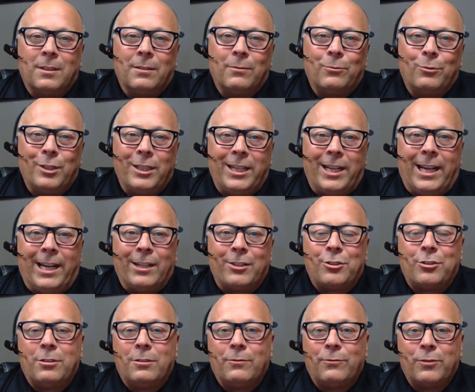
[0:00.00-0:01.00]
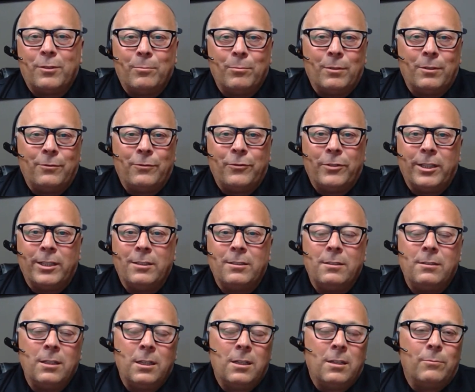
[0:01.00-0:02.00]
reaction from the
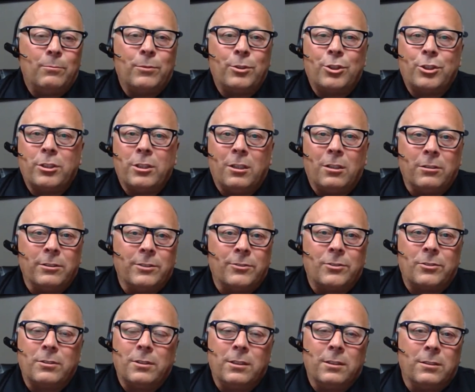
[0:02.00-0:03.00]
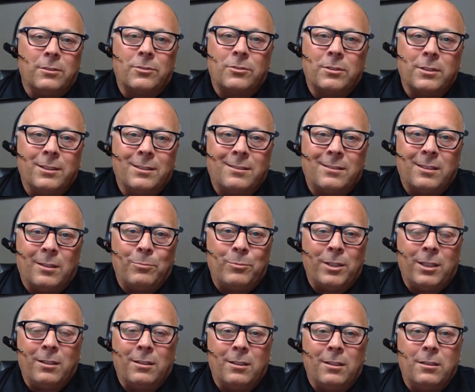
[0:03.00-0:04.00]
Fed, Michelle, is
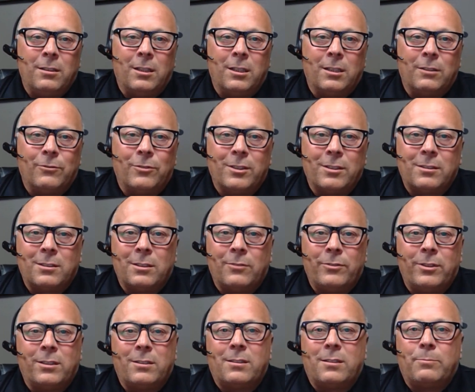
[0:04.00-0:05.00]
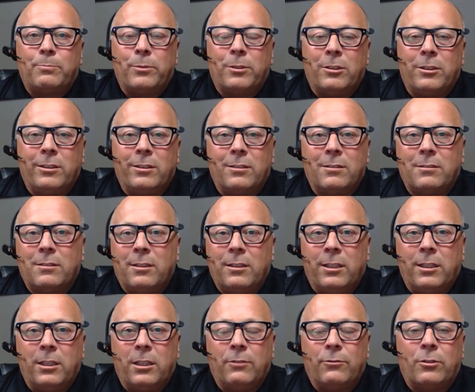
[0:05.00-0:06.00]
something that none of us have experienced
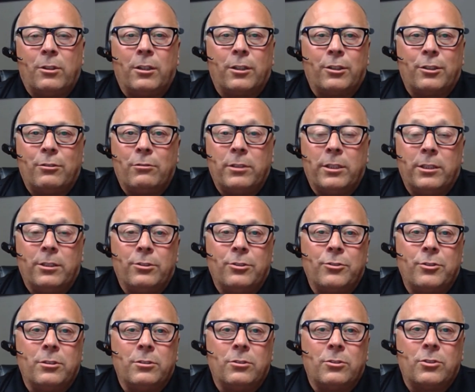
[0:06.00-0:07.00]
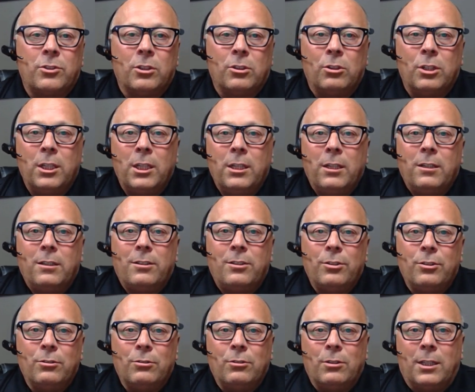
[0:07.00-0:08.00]
in any of our careers. And so
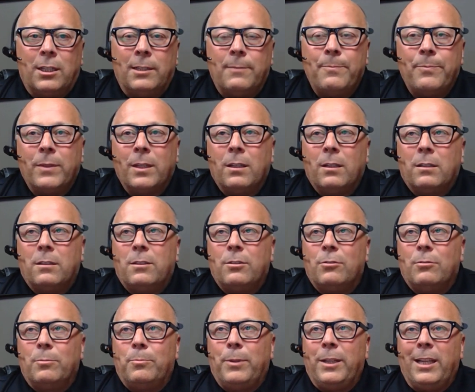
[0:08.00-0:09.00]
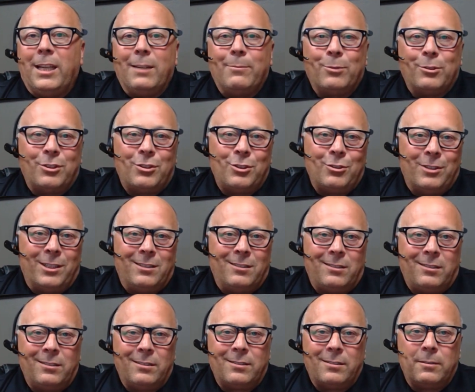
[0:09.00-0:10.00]
to be able to
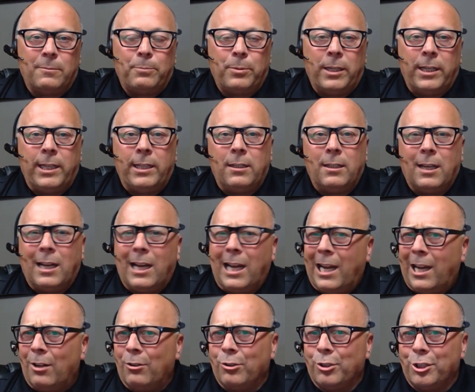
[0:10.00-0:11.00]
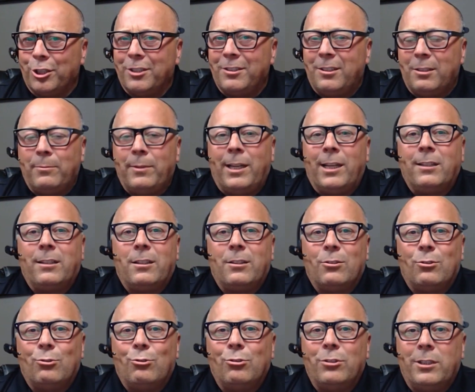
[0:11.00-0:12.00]
anticipate how good demand
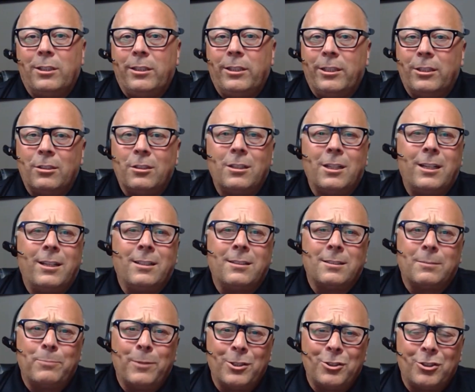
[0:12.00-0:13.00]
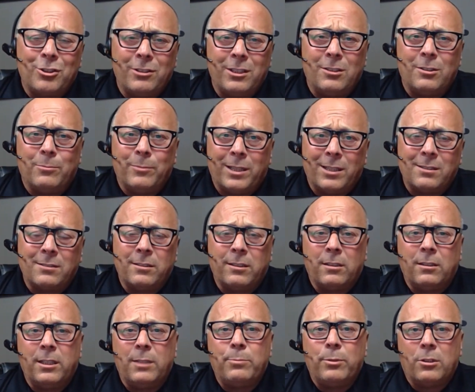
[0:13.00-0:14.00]
can hold in here, especially
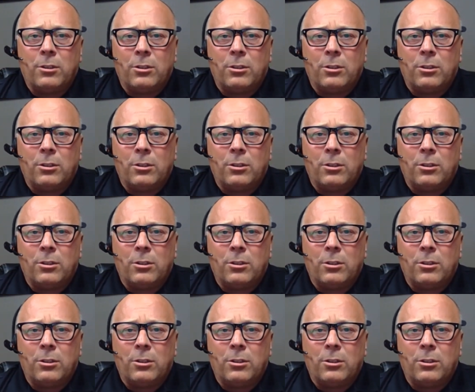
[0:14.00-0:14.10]
domestically,